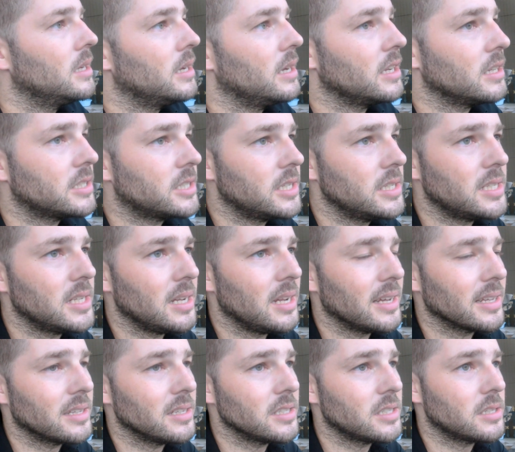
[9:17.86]
In a city
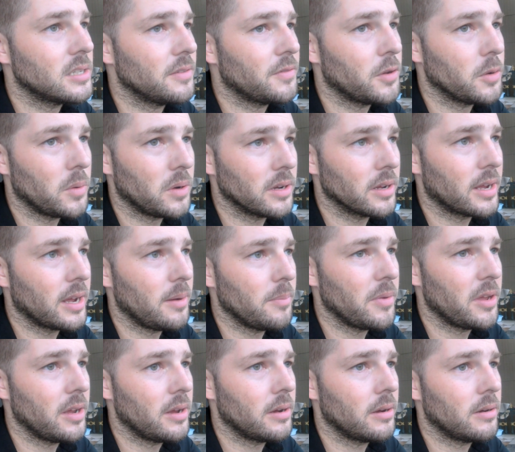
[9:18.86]
like this, if you want to come
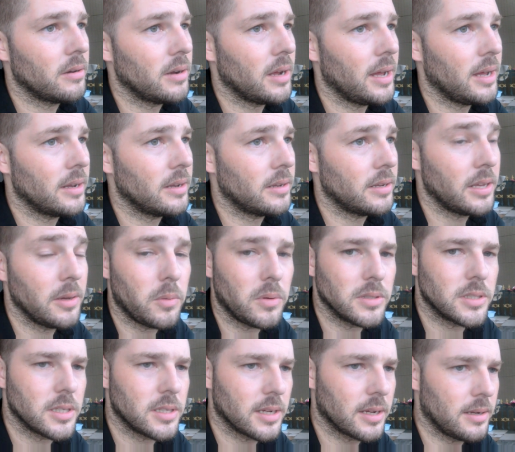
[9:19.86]
here, and he
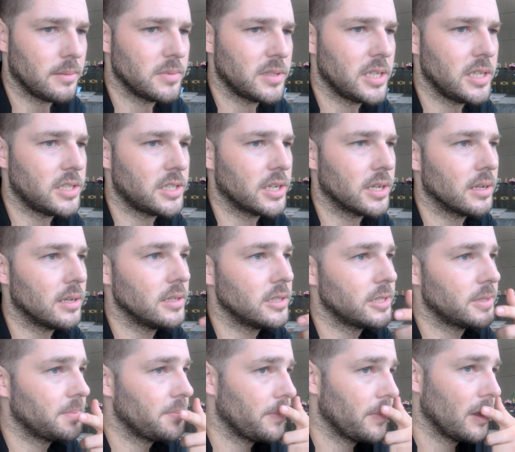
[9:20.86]
wanted to come teach
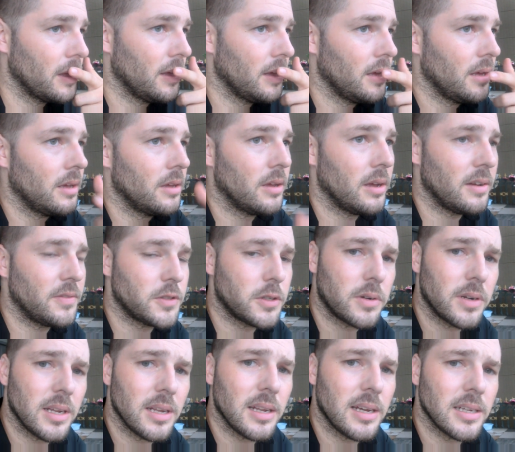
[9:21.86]
English, you have
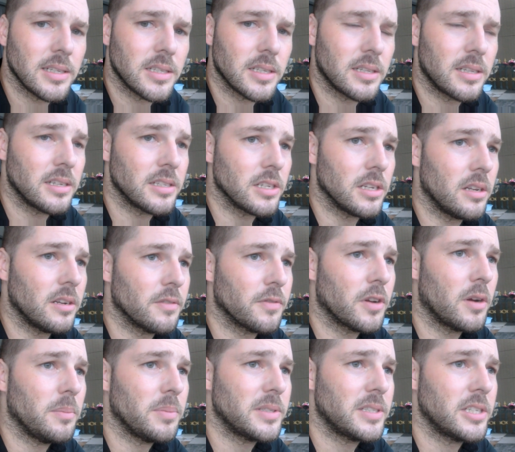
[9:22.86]
to realize that there's a lot of
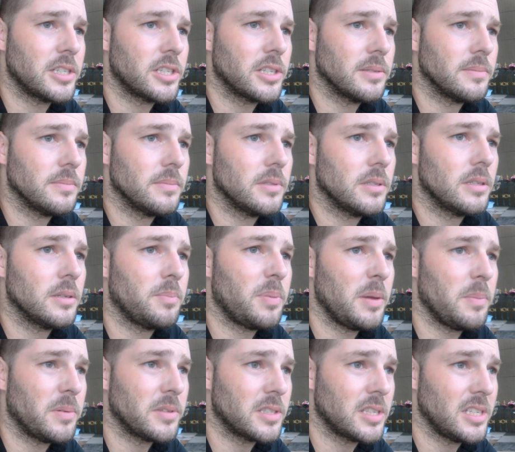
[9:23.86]
competition. The
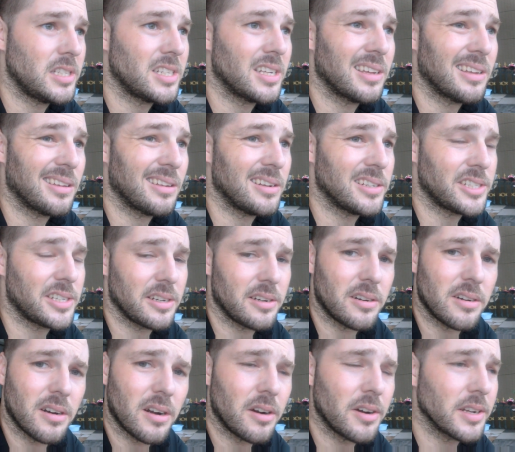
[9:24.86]
people teaching English
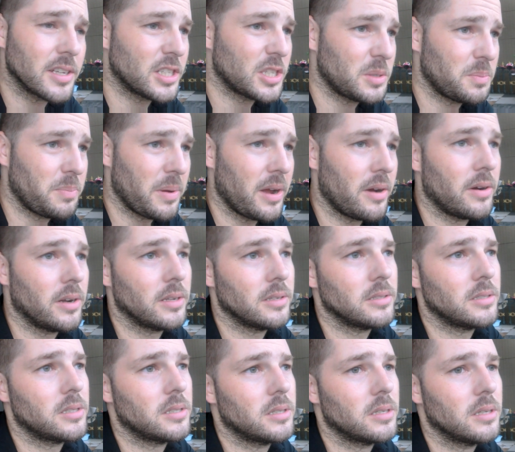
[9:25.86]
here are
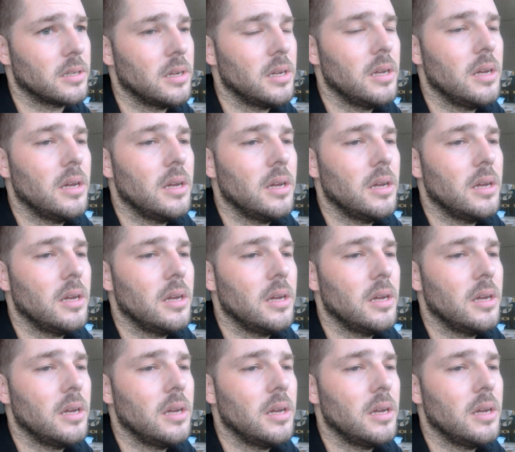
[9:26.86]
experienced,